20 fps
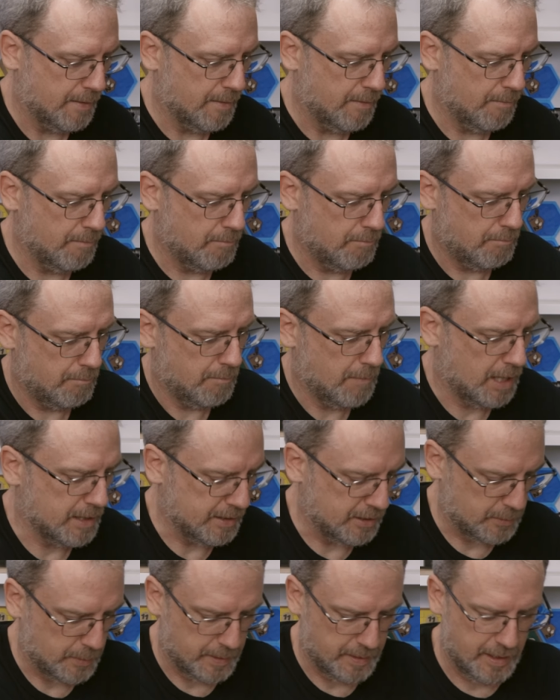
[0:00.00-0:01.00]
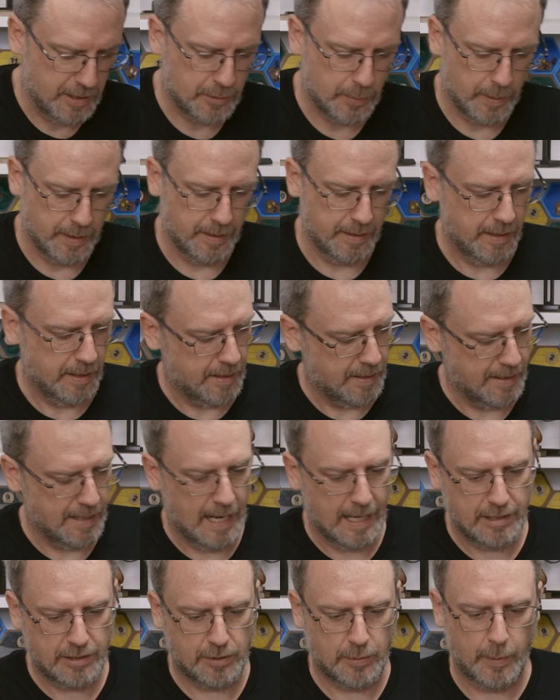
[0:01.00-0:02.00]
Not this one, this one.
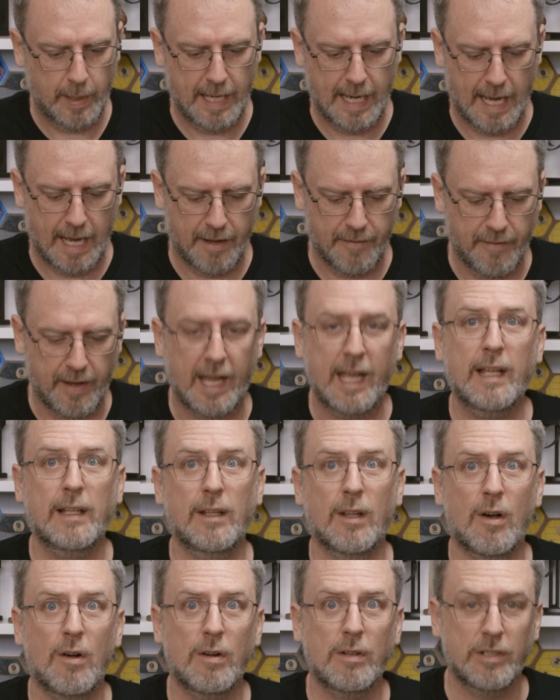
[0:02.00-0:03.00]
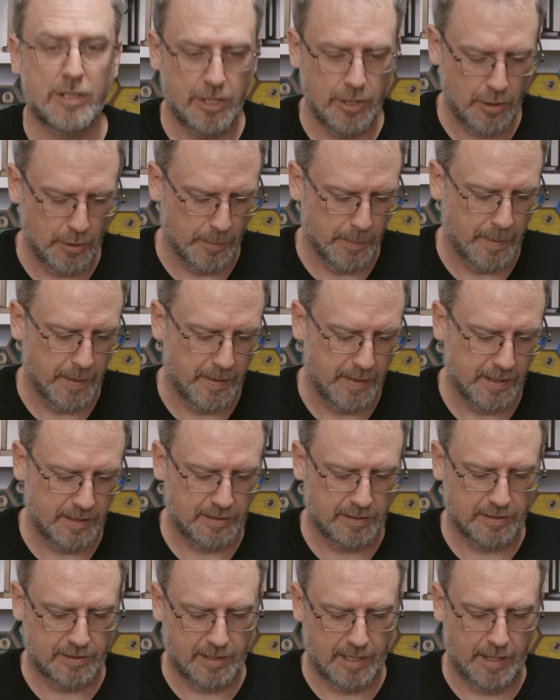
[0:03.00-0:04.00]
Next we have a long tube.
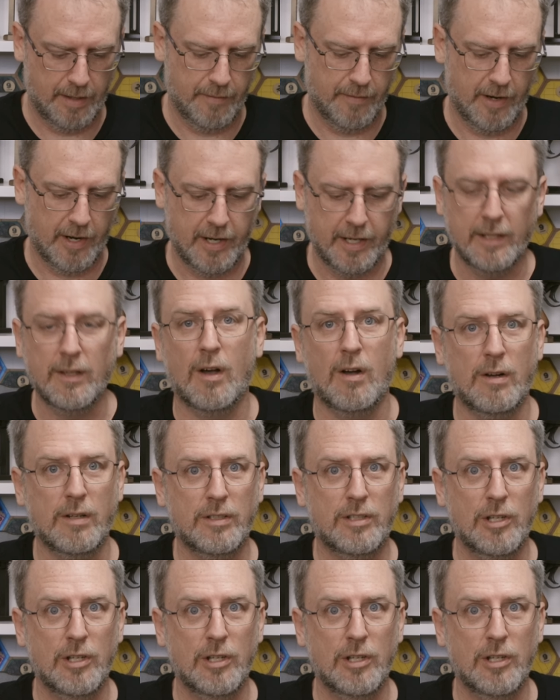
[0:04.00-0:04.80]
This is a very long